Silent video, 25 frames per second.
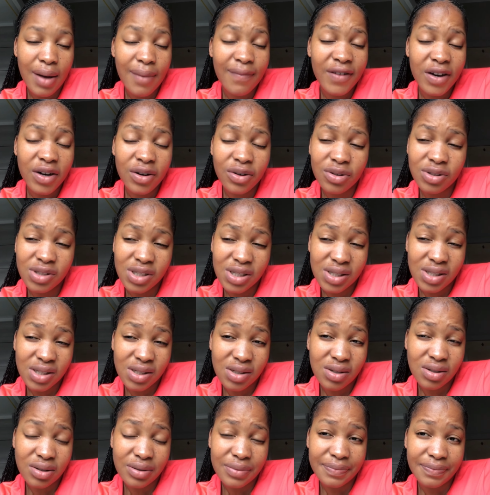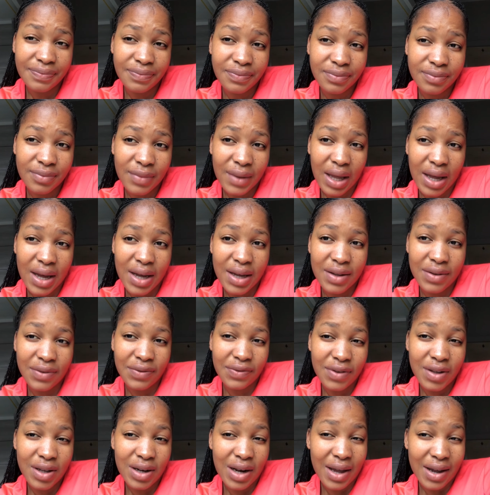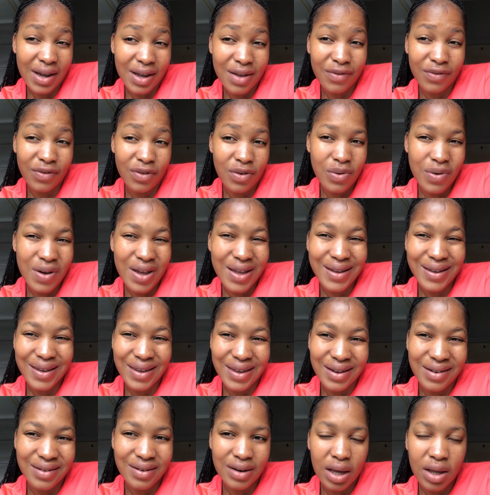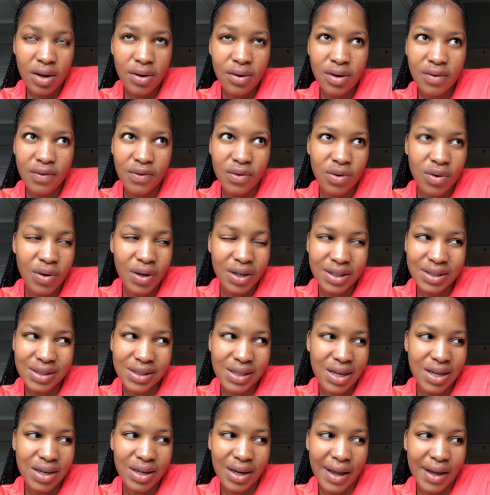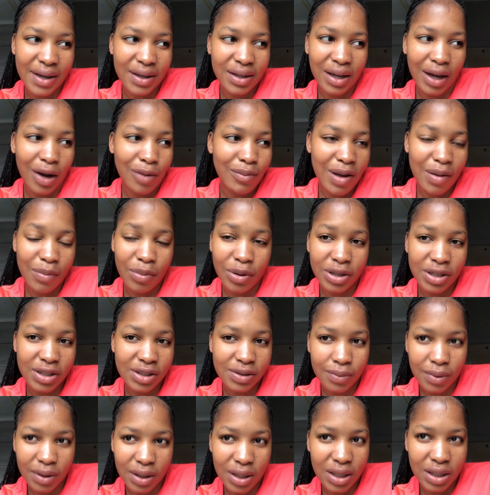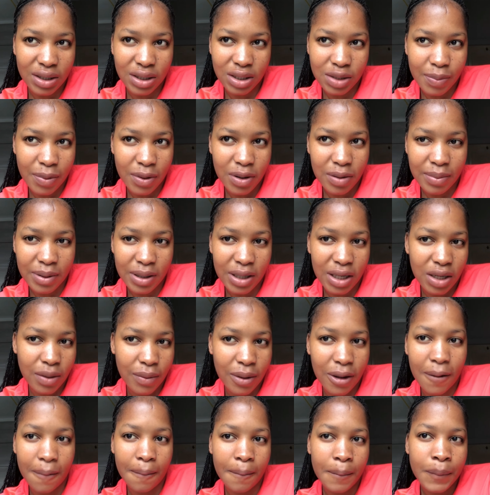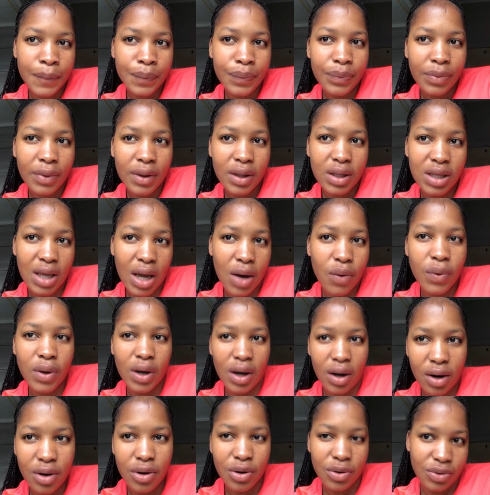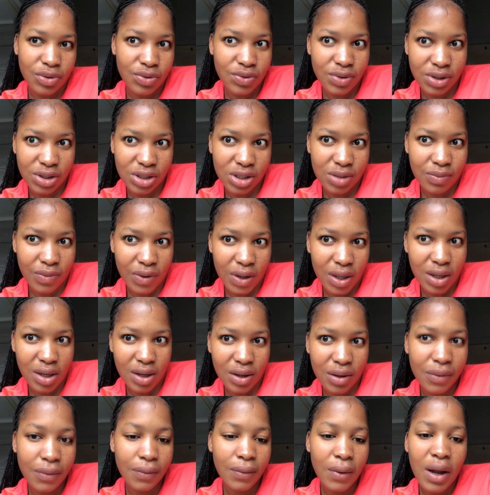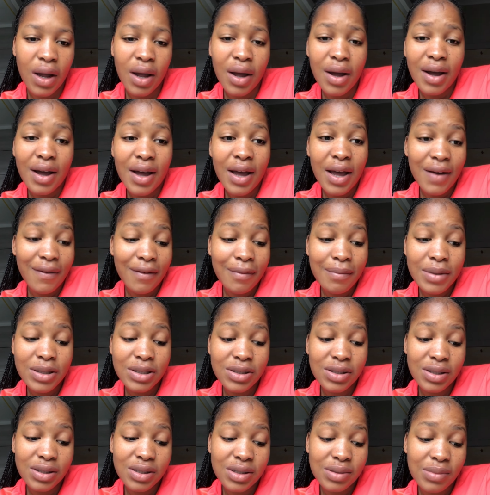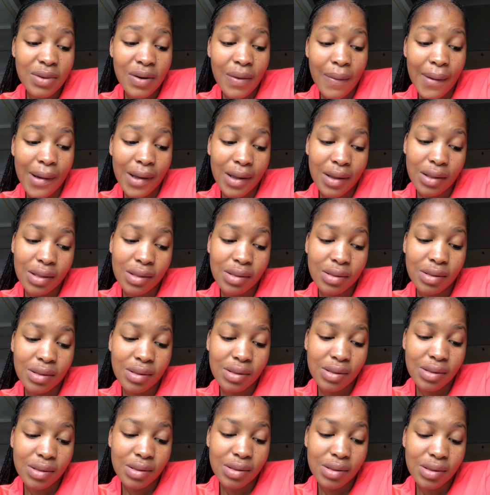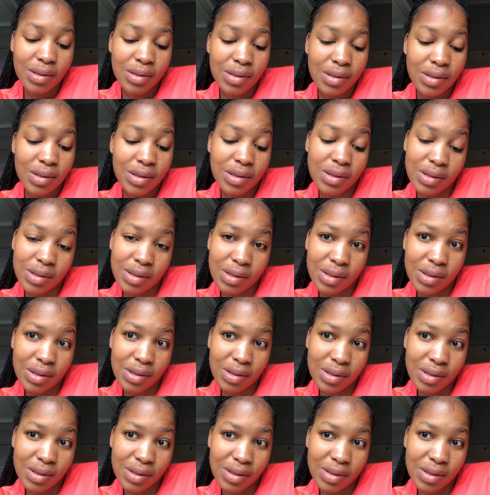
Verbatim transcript: I'm very congested. I feel like I flew again. I don't even understand like how my body is working at this point. But anyway, yeah, we are going to the gym right now. haven't been to the gym in a while.